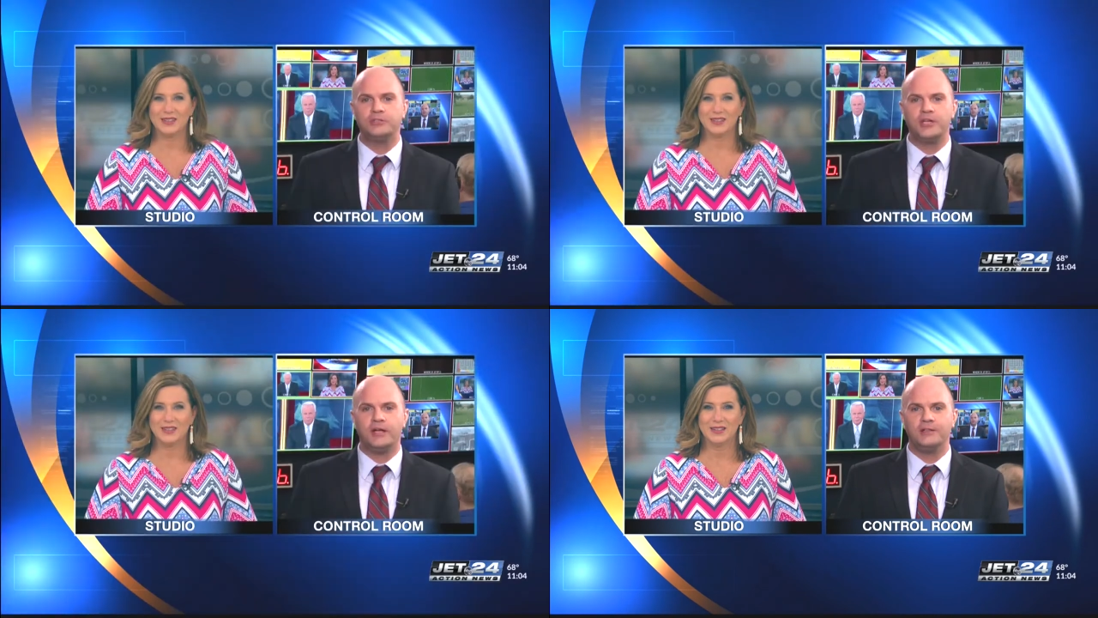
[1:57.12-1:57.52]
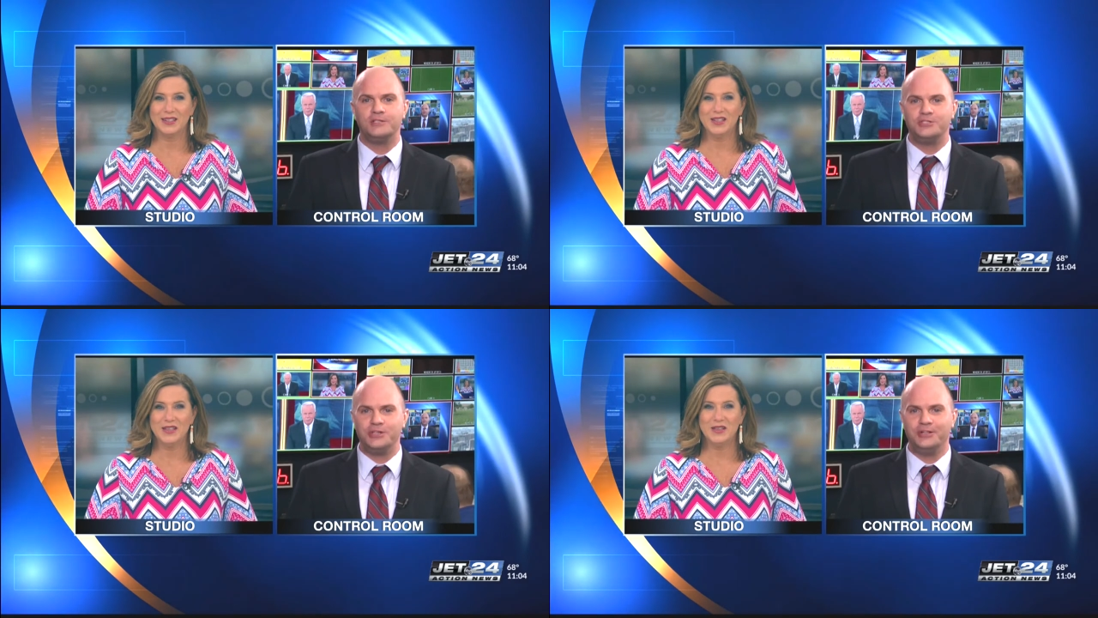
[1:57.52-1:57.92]

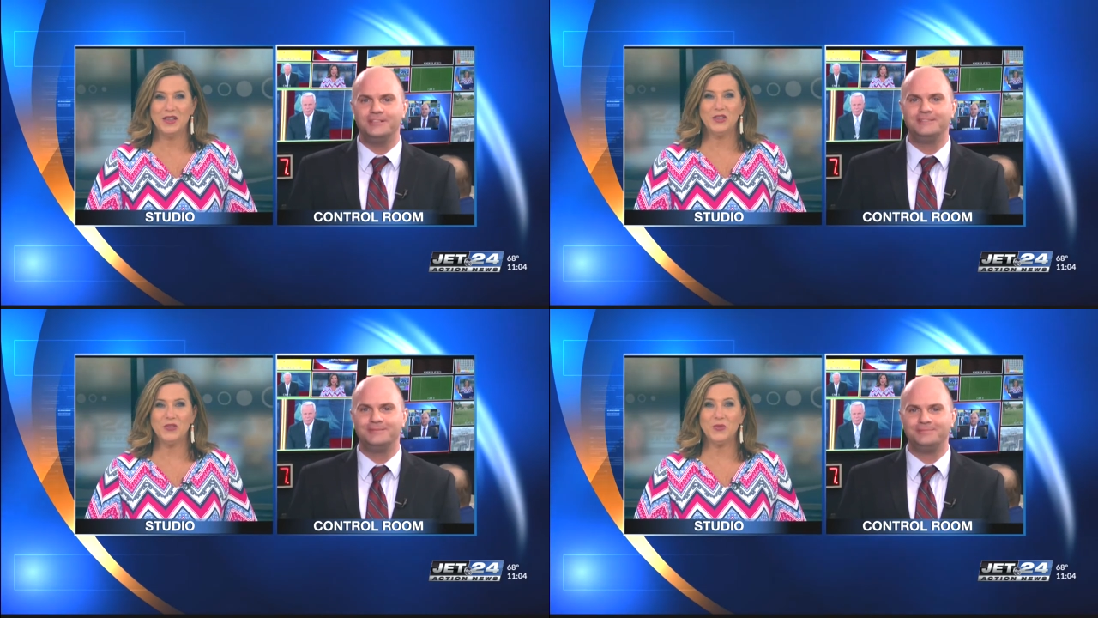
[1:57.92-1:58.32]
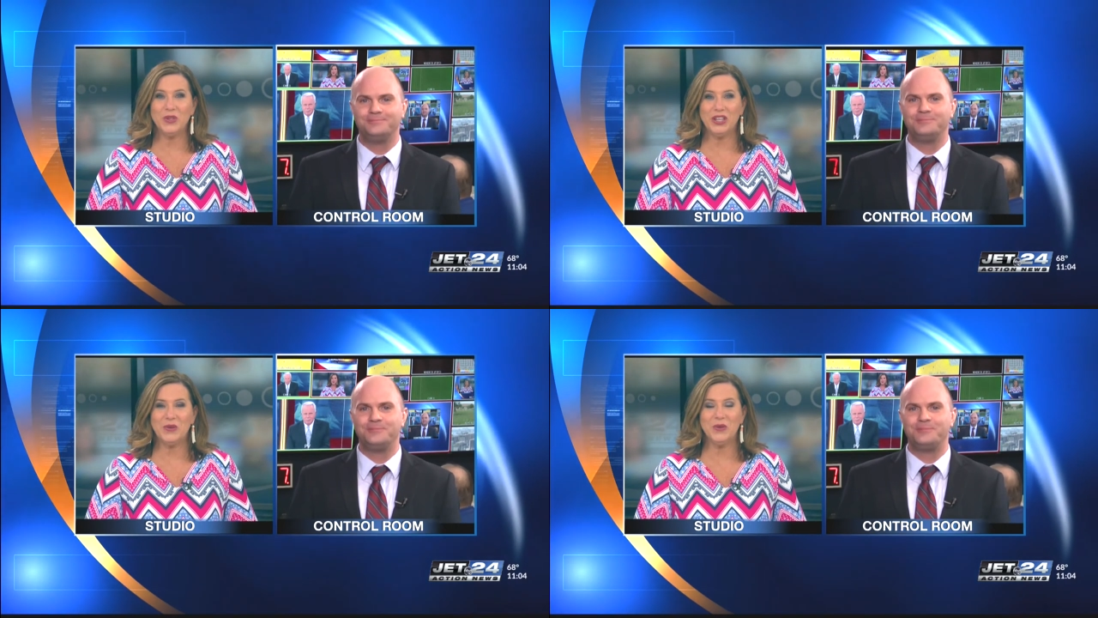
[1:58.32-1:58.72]
Speaker 1: Challenge. Jill. It looked
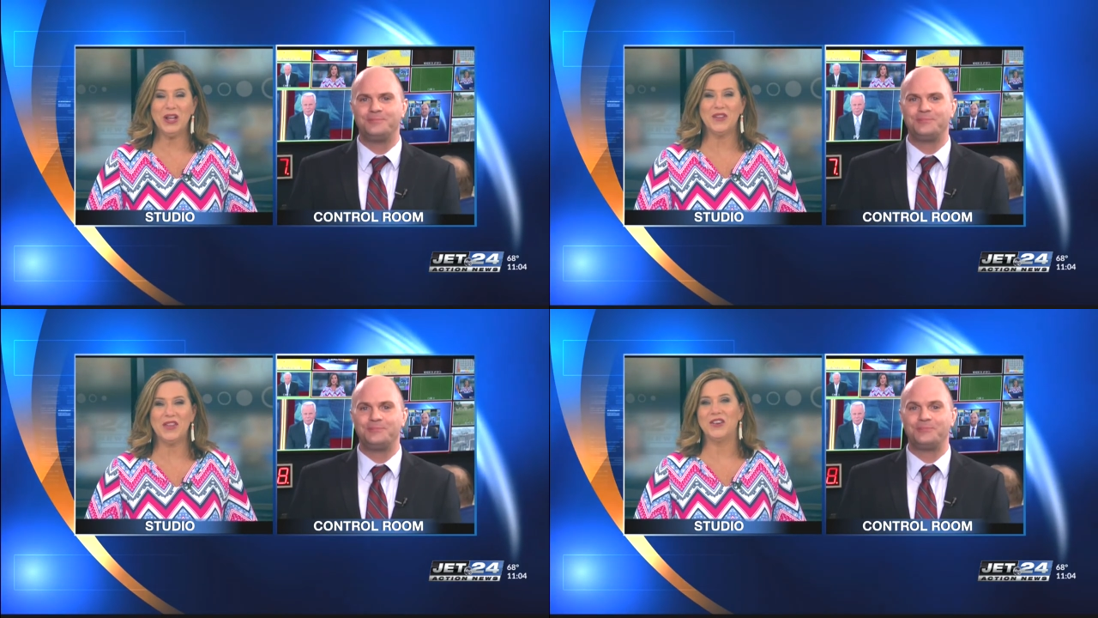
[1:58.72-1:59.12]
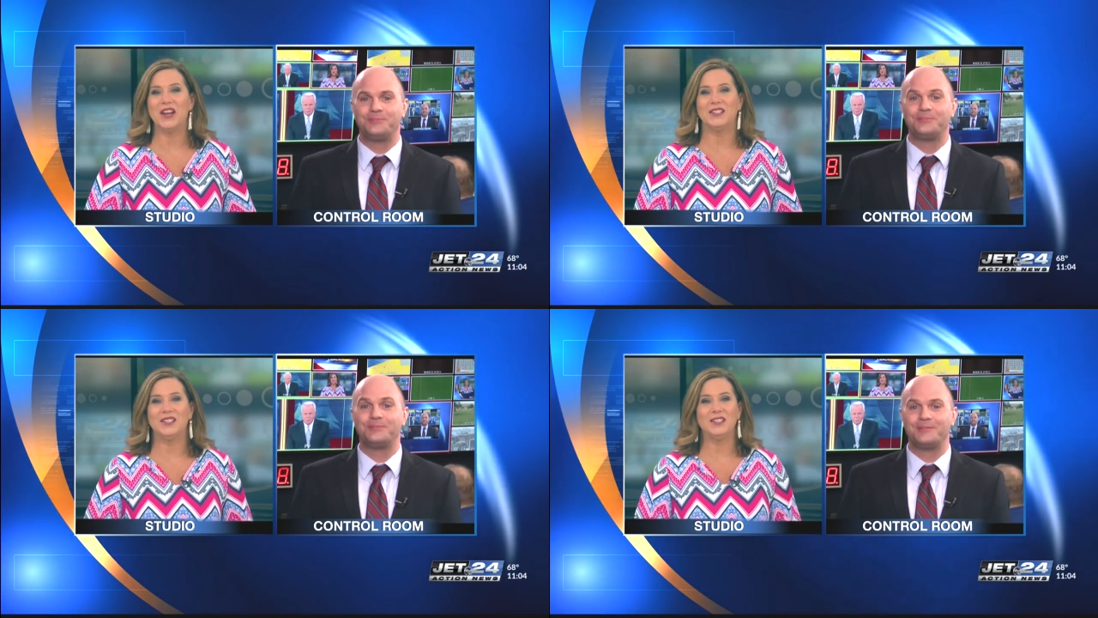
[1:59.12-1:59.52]
really cool out there.
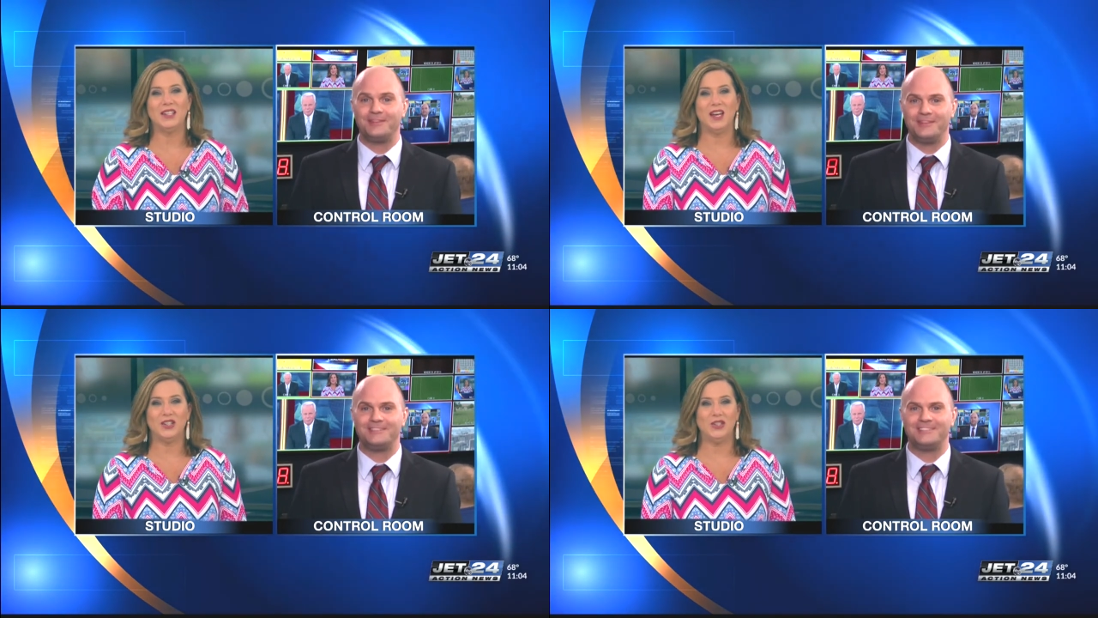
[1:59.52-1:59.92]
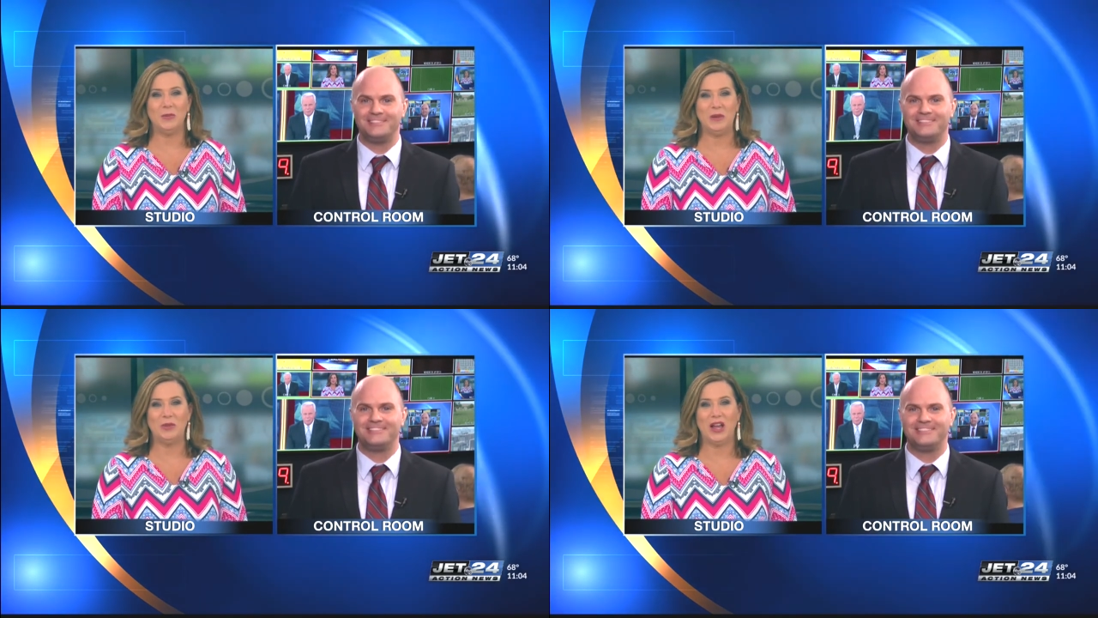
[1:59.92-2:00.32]
Nice to see uh, two
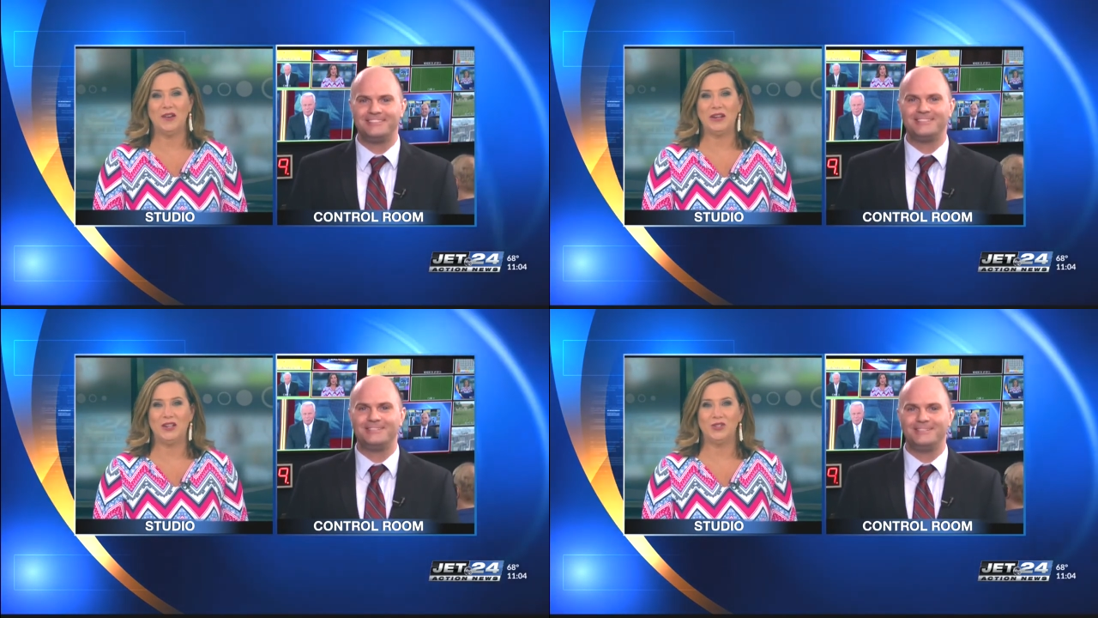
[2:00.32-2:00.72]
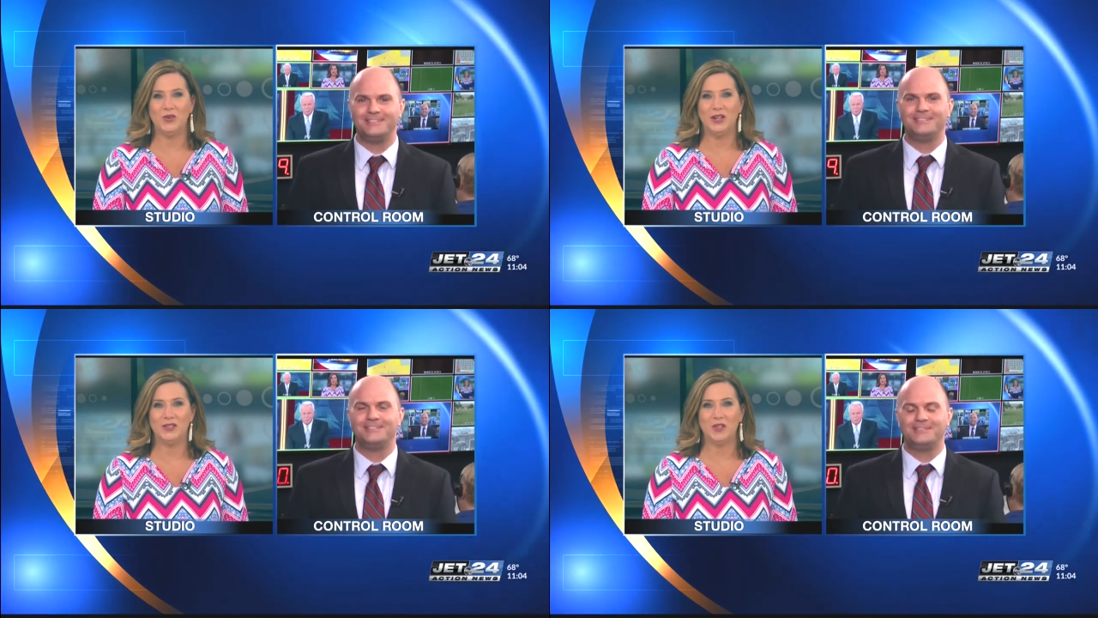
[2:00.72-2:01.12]
people out and
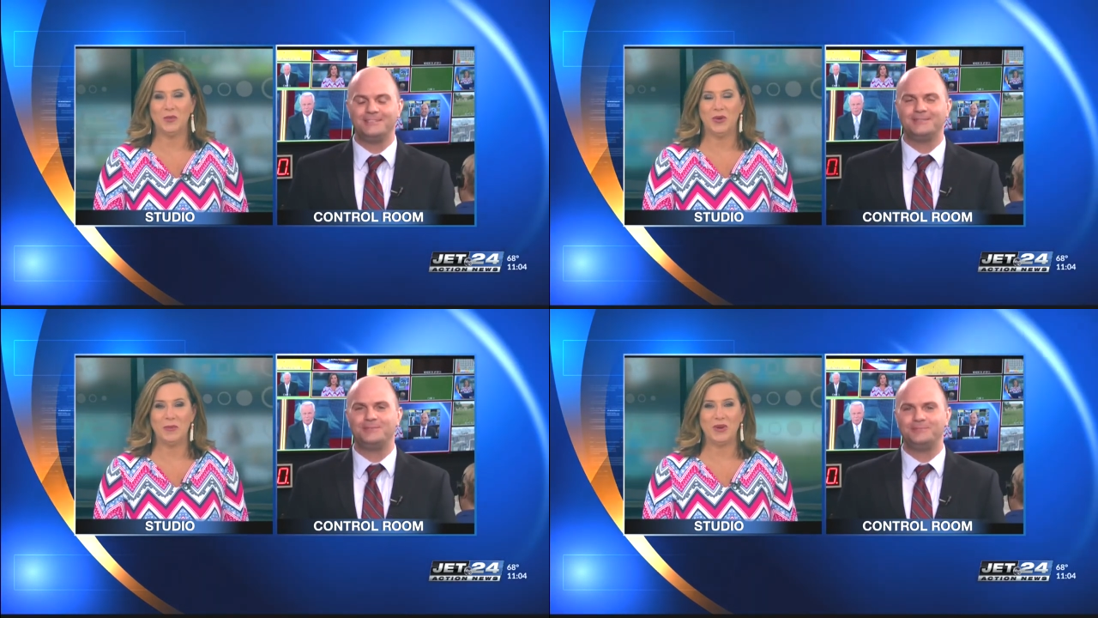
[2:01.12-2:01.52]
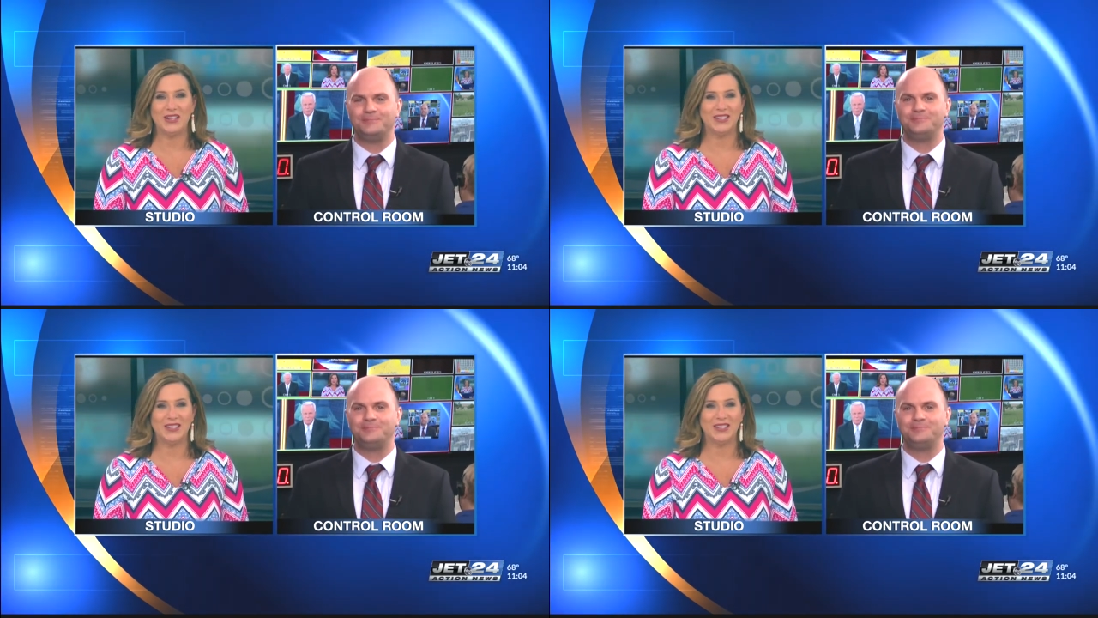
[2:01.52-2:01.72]
enjoying and supporting Presque